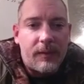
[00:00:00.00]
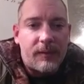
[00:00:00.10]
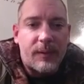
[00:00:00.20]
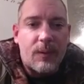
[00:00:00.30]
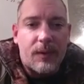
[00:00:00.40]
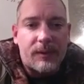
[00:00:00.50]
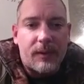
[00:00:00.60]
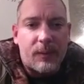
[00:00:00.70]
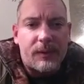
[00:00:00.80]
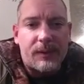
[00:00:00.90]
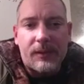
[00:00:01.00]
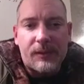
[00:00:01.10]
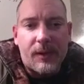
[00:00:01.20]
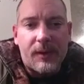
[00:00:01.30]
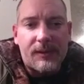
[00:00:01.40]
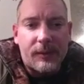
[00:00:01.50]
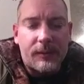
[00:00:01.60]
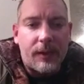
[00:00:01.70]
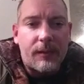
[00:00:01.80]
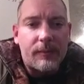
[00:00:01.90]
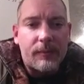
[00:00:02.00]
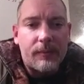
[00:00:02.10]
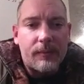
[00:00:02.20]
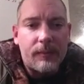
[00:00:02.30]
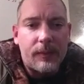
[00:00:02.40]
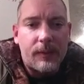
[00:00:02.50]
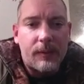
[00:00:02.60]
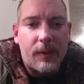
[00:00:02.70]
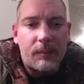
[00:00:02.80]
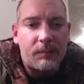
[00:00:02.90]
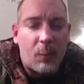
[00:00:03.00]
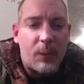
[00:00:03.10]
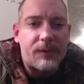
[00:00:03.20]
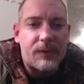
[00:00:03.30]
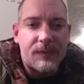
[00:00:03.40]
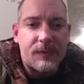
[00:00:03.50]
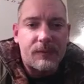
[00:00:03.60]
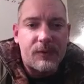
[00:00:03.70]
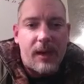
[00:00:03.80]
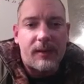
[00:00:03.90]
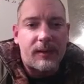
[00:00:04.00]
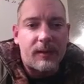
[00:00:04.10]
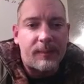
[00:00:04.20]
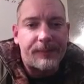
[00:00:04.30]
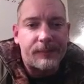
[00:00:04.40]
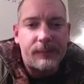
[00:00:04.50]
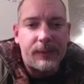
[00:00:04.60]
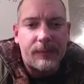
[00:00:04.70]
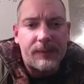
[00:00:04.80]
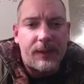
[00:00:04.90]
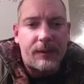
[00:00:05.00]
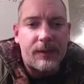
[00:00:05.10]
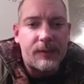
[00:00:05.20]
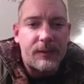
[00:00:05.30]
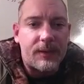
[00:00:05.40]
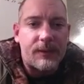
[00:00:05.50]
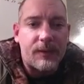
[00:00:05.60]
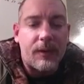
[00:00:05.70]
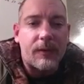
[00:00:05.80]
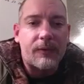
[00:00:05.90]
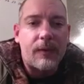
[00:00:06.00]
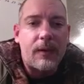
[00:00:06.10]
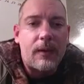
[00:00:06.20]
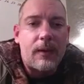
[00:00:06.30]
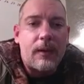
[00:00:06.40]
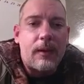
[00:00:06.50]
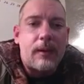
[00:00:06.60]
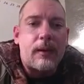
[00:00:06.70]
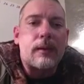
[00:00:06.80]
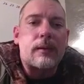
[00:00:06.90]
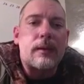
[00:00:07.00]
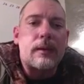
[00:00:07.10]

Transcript: 3/4 ton, 1 ton trucks sitting there. All winches and jacked up and, standard HRT trucks. And